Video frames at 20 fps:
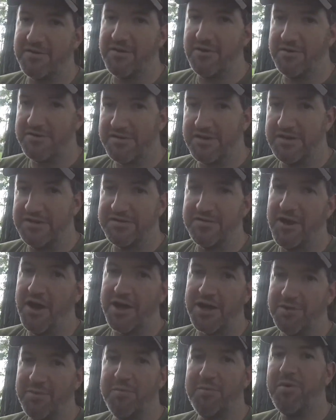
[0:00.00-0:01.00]
So it's
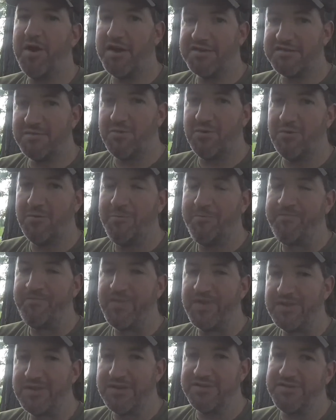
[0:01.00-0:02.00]
not going to be possible
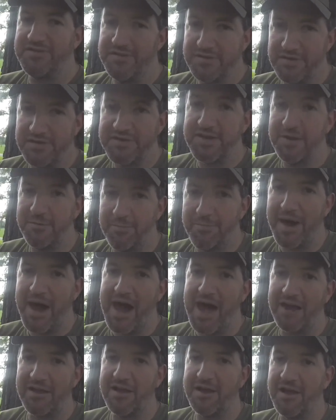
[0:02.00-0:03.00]
to tip
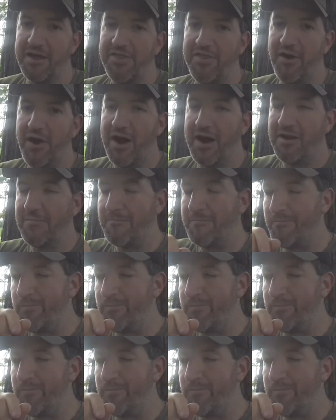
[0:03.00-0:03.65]
back like I thought.